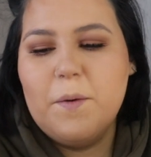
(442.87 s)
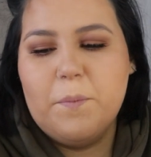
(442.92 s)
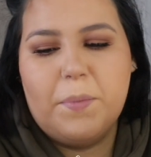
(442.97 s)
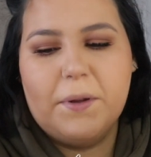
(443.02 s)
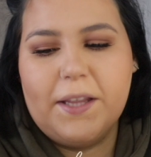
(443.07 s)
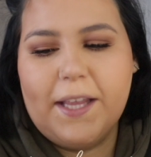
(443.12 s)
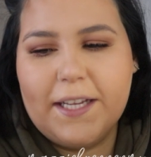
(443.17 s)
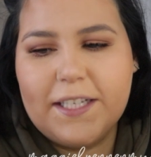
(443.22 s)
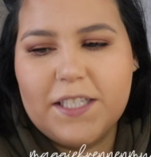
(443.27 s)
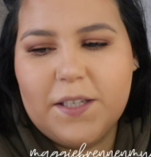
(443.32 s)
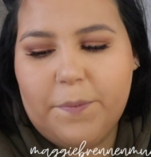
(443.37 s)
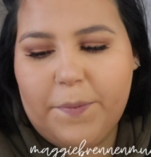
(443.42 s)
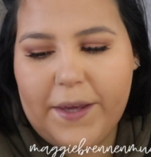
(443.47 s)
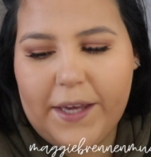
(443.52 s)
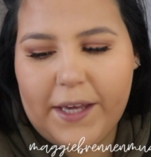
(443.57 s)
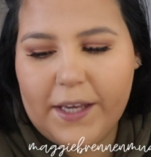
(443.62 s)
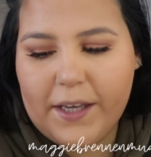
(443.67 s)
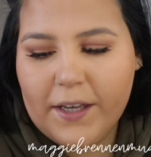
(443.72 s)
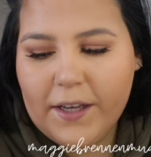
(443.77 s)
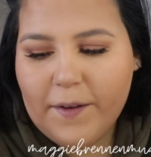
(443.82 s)
but like to
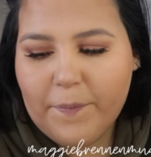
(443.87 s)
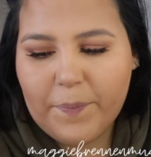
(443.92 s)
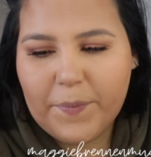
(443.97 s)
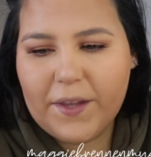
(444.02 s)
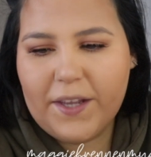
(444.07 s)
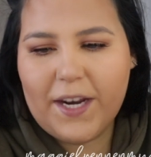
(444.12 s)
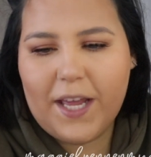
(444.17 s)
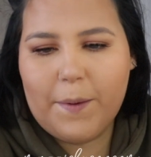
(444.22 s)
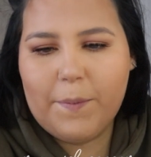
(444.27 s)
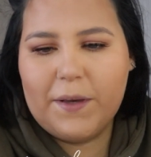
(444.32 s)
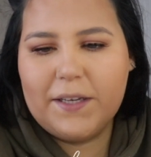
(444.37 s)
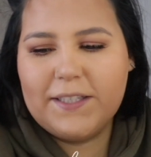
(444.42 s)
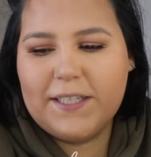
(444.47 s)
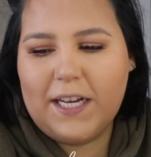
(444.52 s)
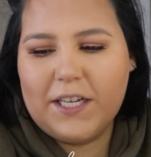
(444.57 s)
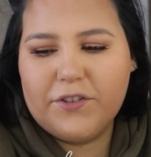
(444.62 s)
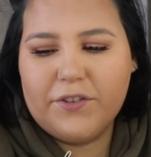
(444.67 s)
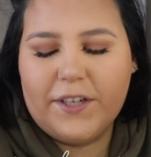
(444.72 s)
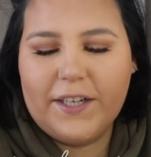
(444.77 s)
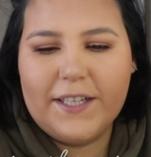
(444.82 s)
me the name
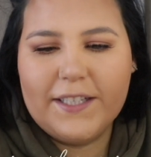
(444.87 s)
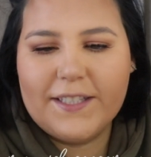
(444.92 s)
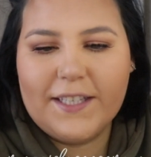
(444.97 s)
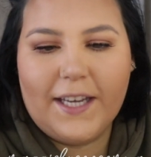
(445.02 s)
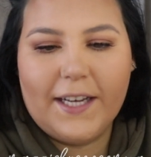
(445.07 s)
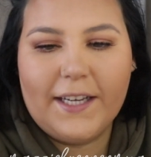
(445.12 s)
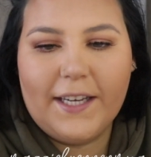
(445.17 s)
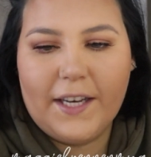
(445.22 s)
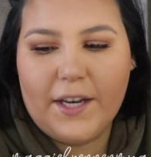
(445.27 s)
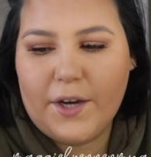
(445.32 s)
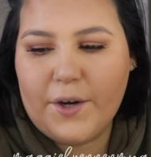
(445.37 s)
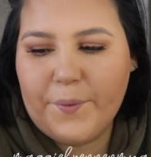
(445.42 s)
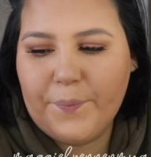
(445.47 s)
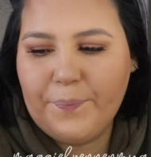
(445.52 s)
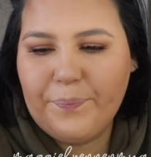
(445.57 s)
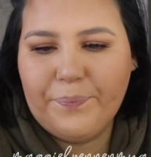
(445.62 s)
exaggerate is like no.